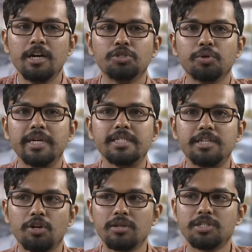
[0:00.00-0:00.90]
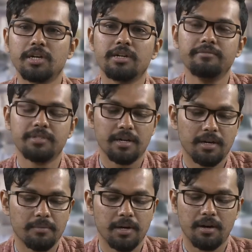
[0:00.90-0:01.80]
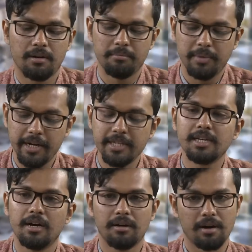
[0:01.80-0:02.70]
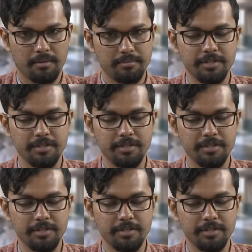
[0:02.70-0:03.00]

So his deconstructive uh, um, buildings are um,